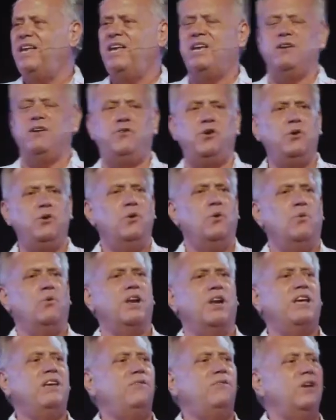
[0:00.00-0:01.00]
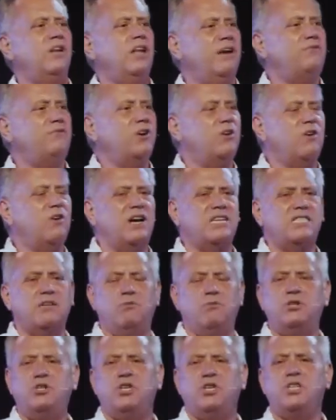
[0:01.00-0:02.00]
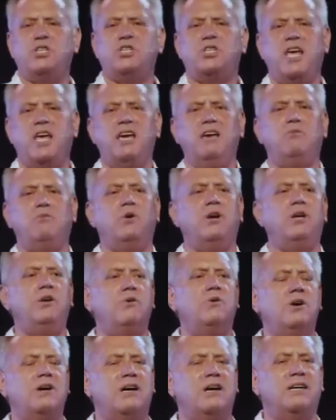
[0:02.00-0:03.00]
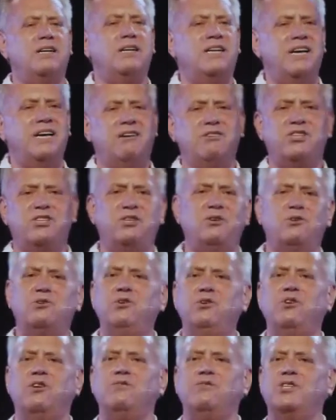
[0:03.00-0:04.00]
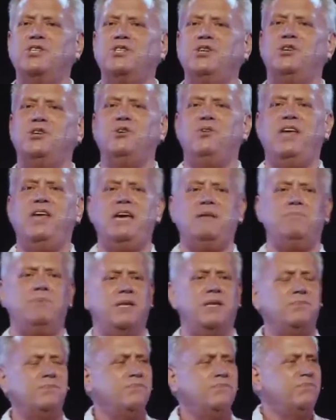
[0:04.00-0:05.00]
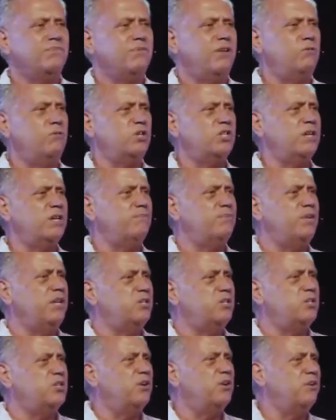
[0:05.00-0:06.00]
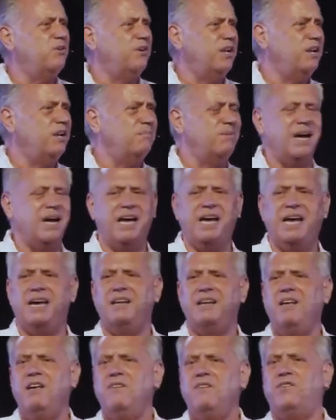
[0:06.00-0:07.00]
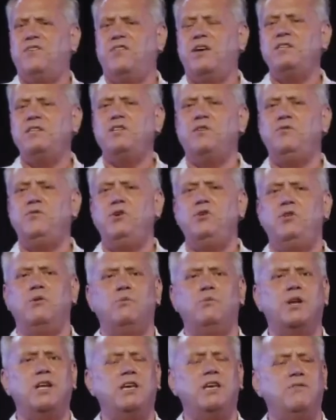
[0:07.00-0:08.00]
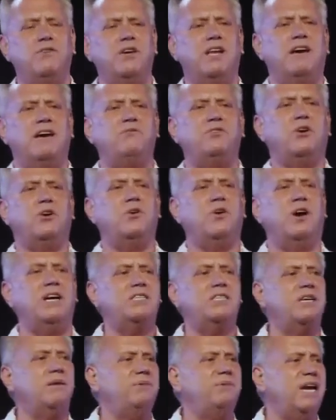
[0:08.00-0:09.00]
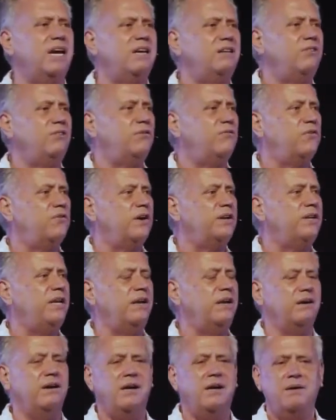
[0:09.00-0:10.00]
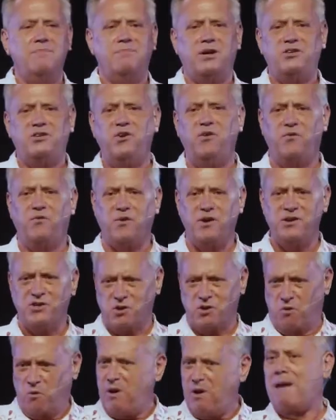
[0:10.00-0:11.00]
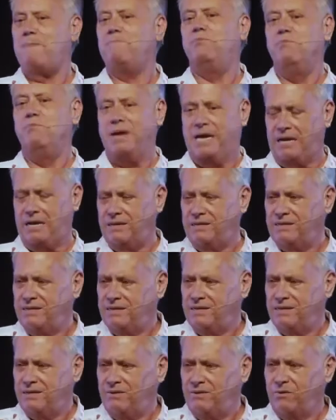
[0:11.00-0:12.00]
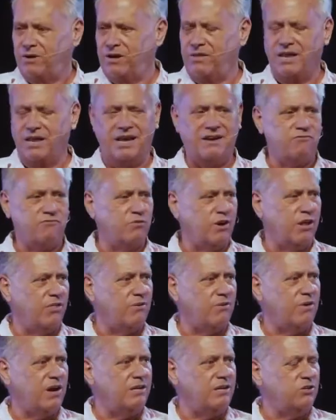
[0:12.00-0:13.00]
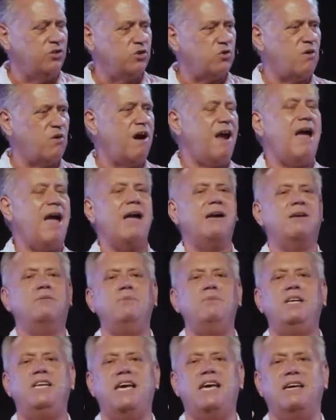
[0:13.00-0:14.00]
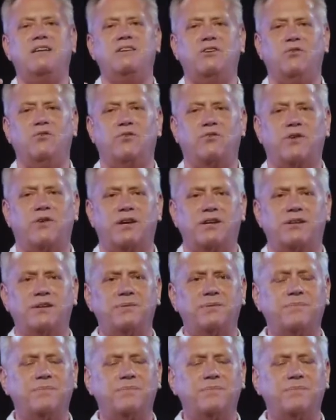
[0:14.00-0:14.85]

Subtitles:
If you want to give your life to Christ, I want you to stand where you are. I was still too nervous to do that, but there was something stirring in my heart. For those of you that want to give your life to Christ, come down to the front here. My two friends grabbed me, one on the left, one on the right, and dragged me down to the front.